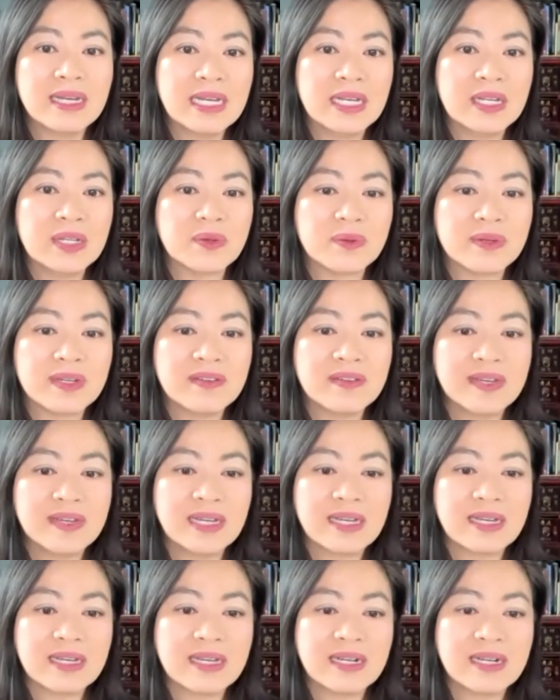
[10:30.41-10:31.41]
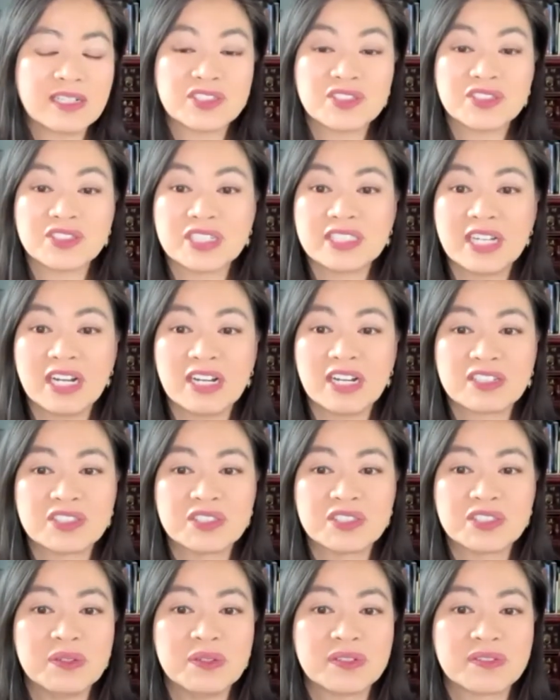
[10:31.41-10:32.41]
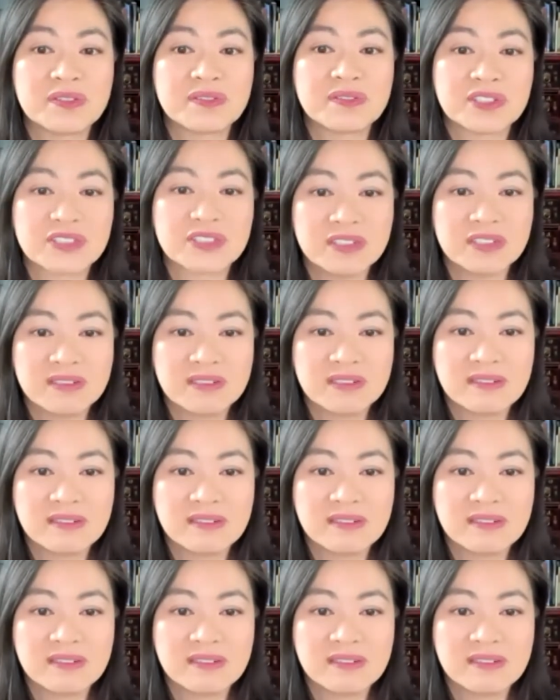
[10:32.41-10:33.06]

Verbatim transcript: in grieving can actually touch the universal.